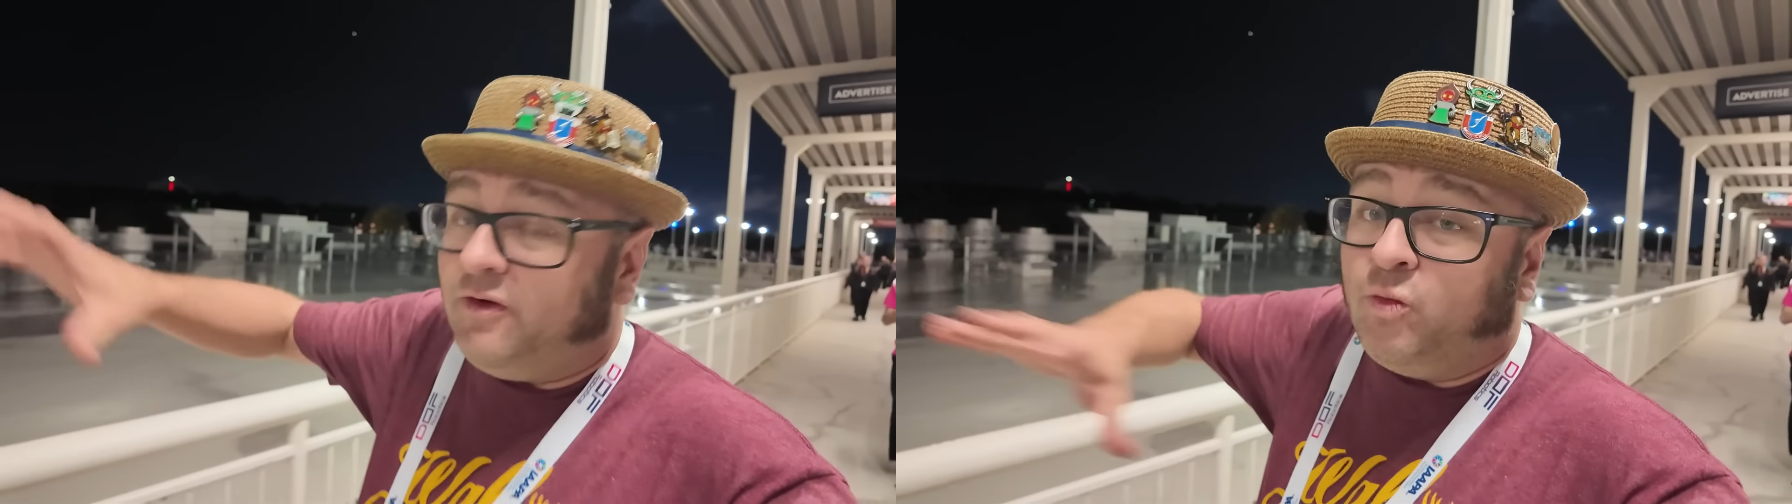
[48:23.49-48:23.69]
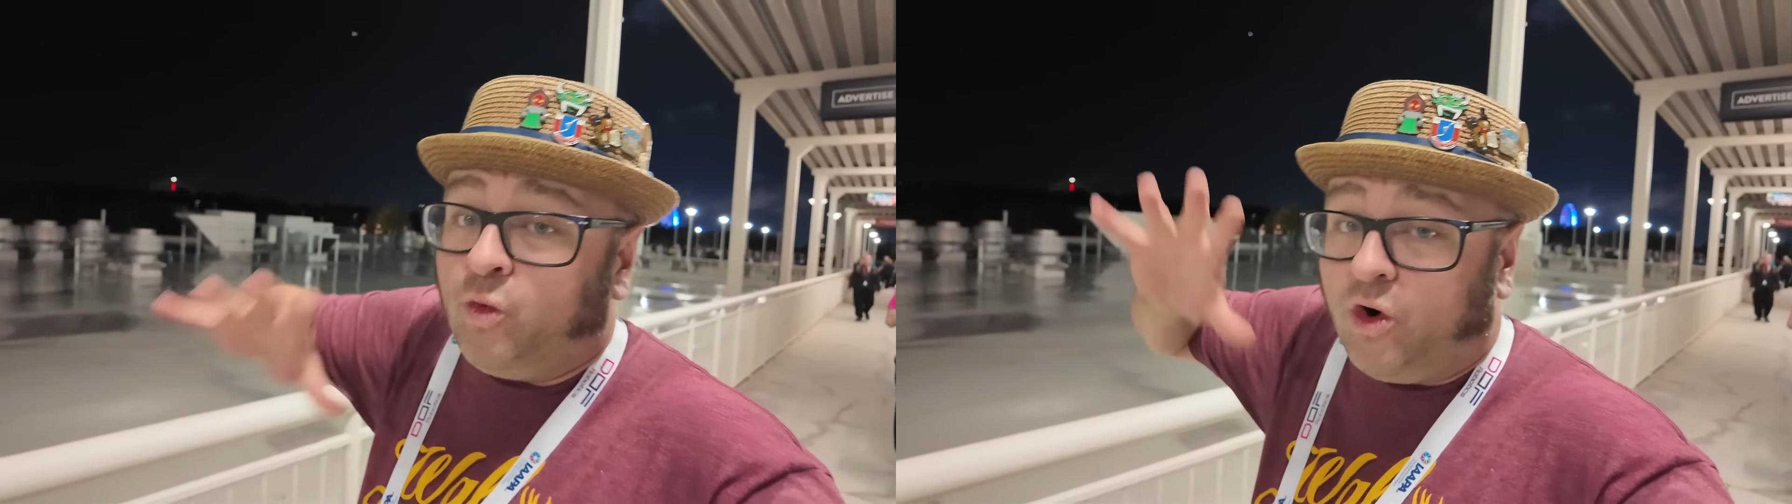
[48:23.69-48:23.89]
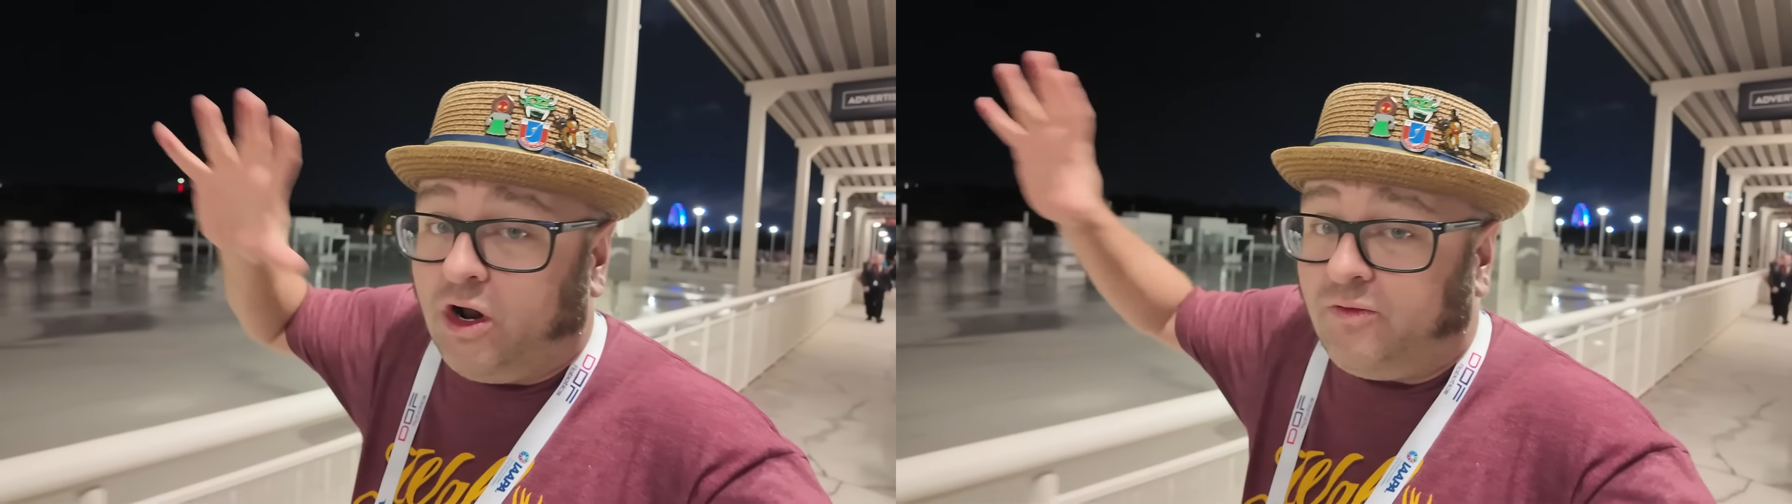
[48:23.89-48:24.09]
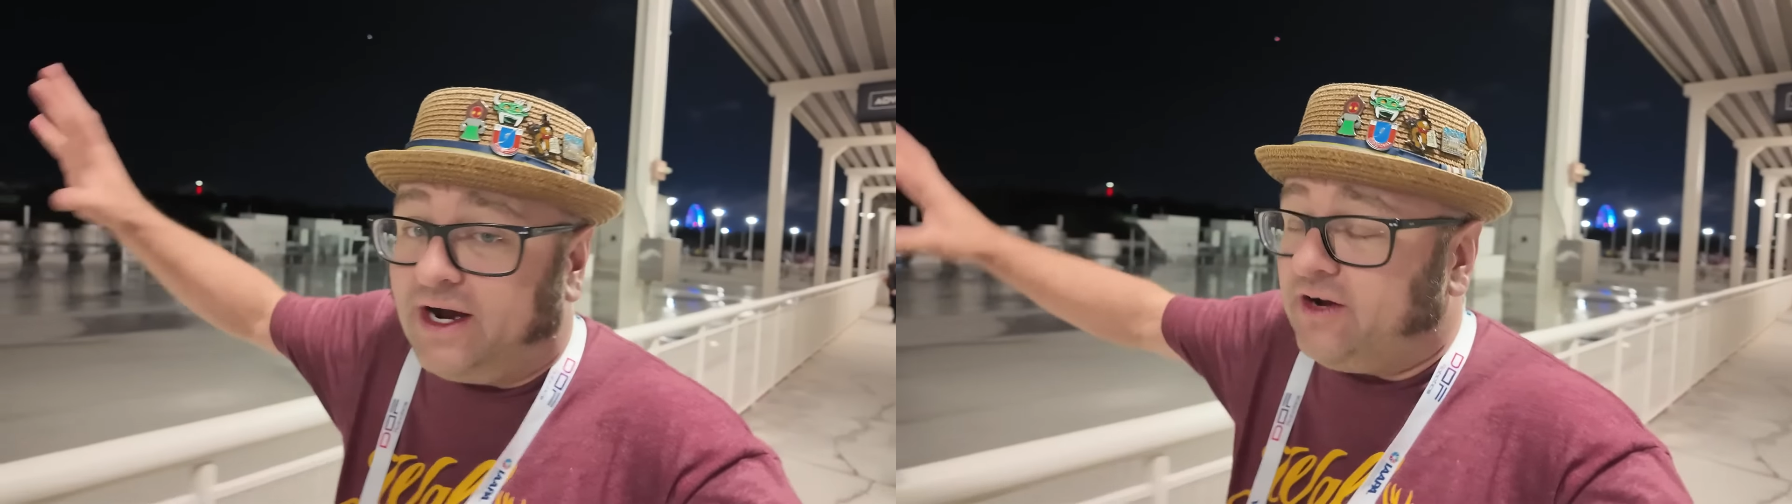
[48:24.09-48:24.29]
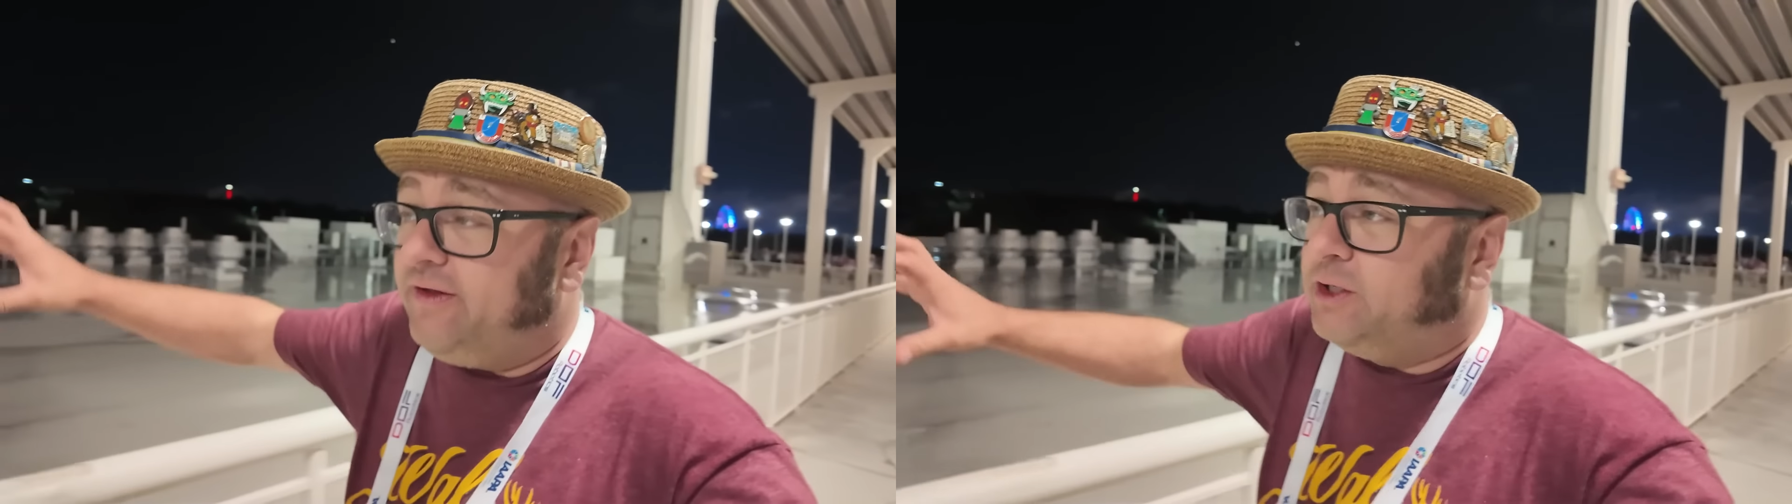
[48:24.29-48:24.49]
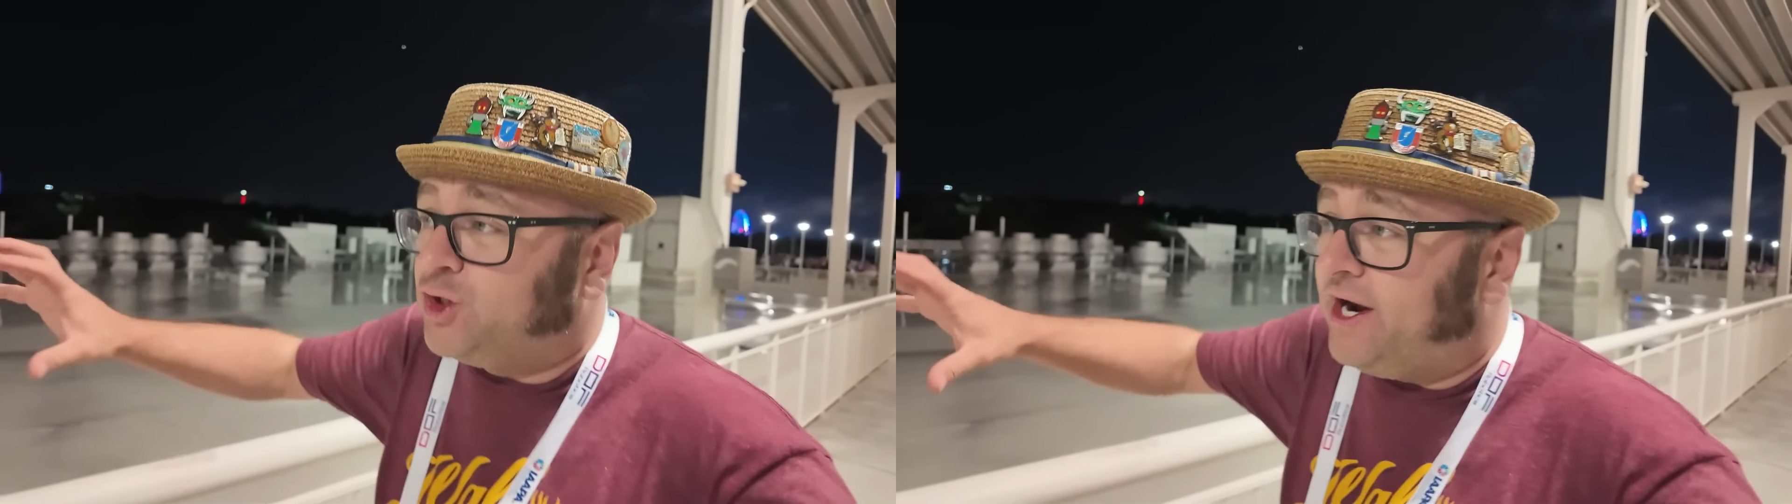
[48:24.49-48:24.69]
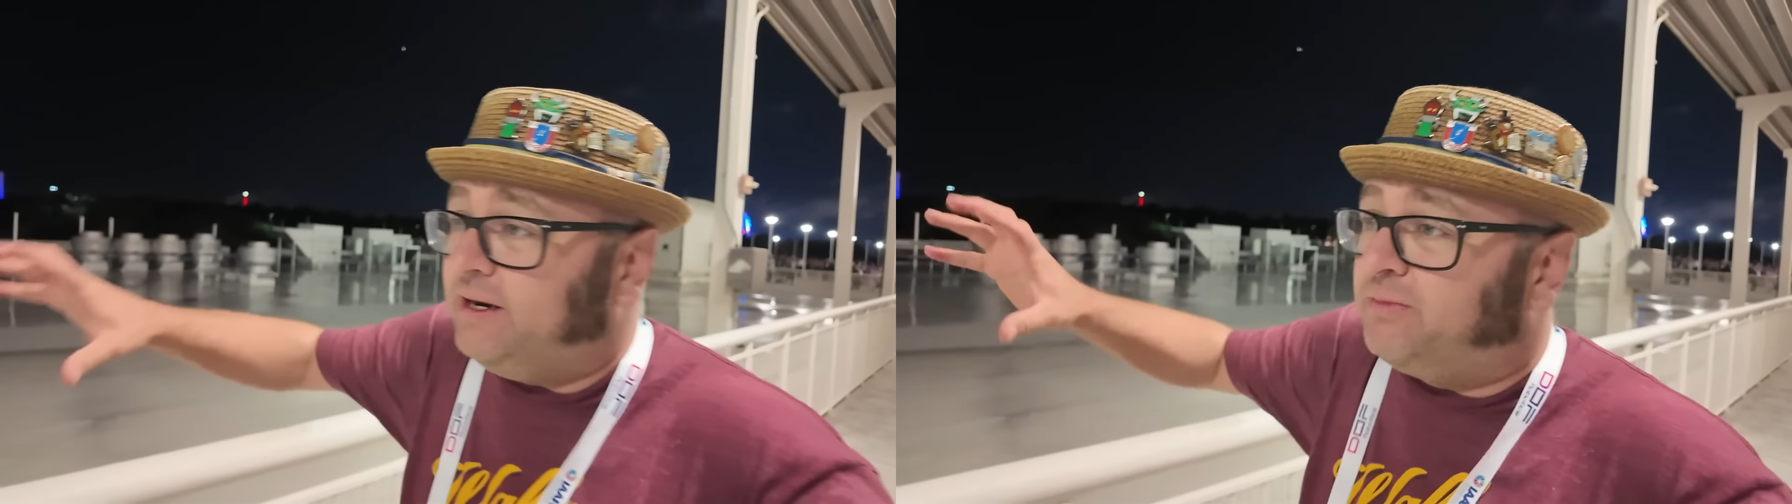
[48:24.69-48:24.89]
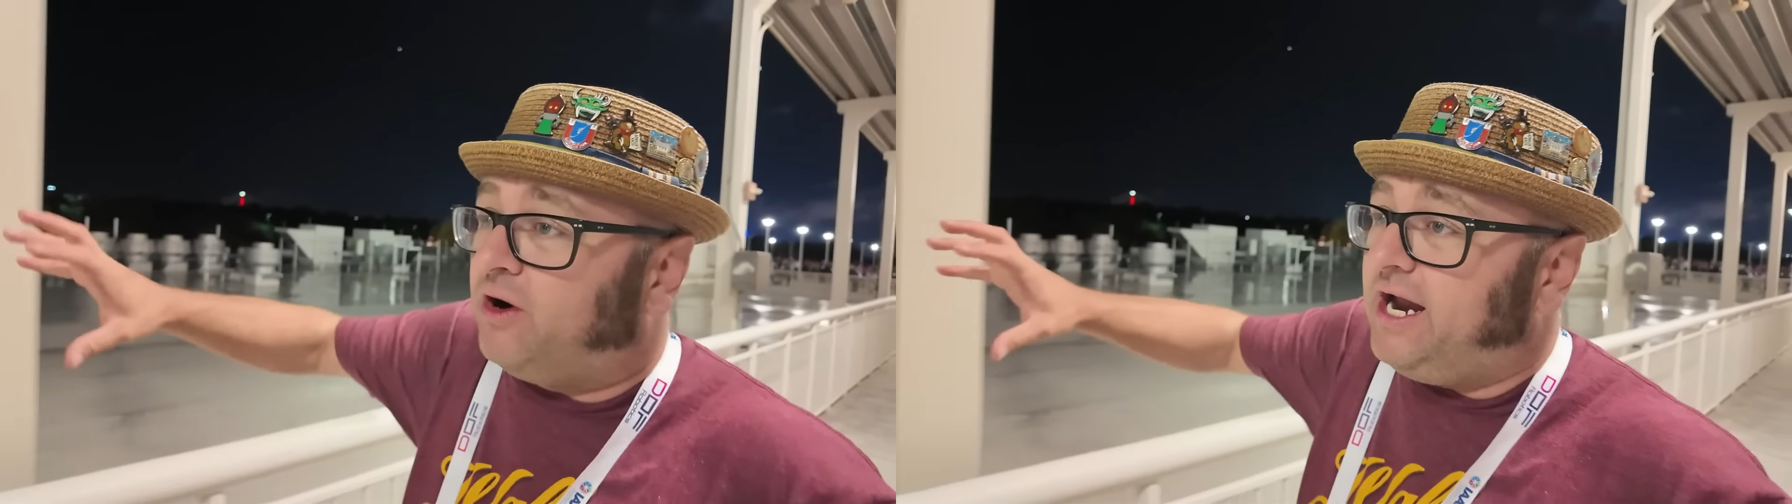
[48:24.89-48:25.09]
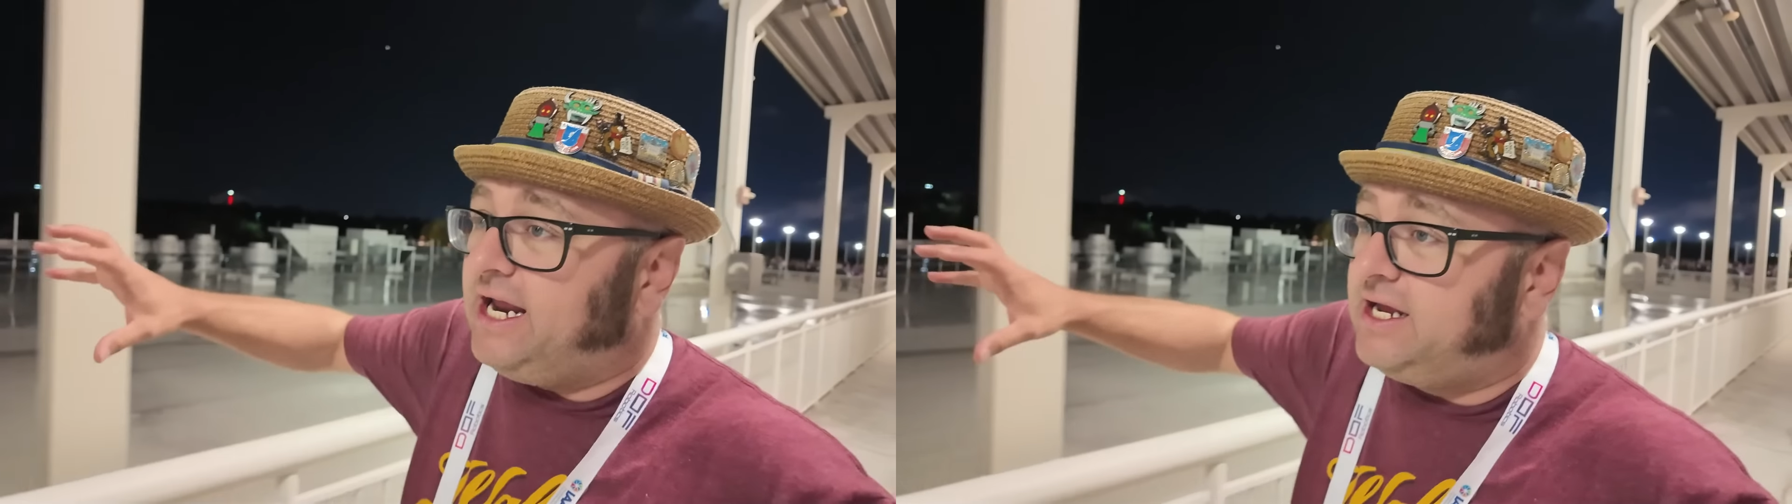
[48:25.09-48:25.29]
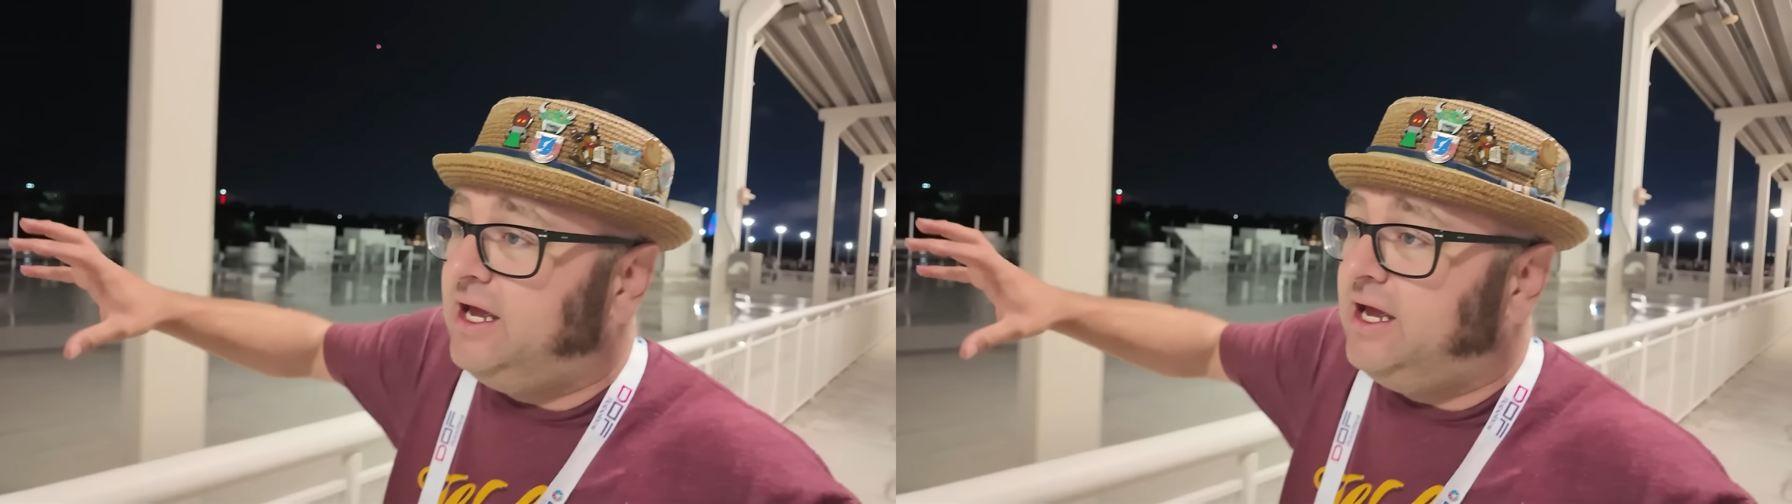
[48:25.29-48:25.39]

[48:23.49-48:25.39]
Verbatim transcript: the world record they were trying to break